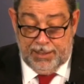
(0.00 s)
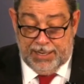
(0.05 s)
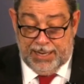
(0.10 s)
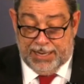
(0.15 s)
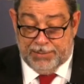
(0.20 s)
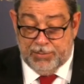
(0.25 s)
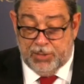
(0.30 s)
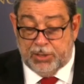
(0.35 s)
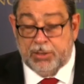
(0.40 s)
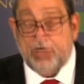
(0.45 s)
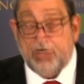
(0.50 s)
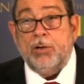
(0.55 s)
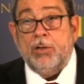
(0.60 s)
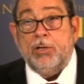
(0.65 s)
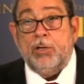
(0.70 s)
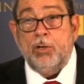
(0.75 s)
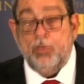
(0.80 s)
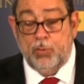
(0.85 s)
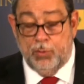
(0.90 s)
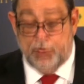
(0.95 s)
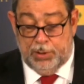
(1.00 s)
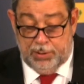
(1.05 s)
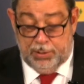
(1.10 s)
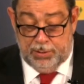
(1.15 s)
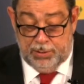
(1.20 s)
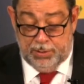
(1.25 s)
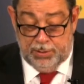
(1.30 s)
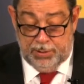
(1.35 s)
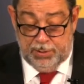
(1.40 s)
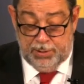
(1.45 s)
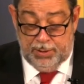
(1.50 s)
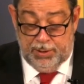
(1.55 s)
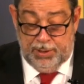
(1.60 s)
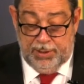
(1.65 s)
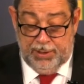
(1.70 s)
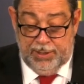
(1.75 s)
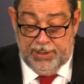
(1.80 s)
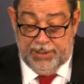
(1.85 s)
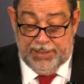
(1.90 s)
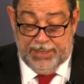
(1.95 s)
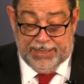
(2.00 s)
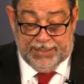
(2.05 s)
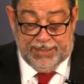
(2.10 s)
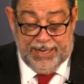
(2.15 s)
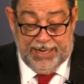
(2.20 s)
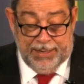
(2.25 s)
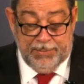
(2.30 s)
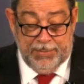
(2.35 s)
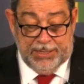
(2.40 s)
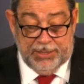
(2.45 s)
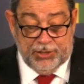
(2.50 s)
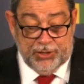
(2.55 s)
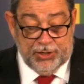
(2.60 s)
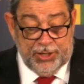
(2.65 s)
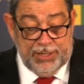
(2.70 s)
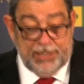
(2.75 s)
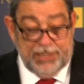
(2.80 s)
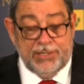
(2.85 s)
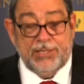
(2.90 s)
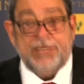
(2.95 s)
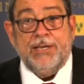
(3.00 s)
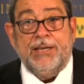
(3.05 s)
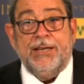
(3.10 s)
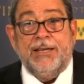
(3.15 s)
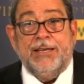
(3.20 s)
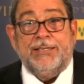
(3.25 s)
can but conclude that climate change is an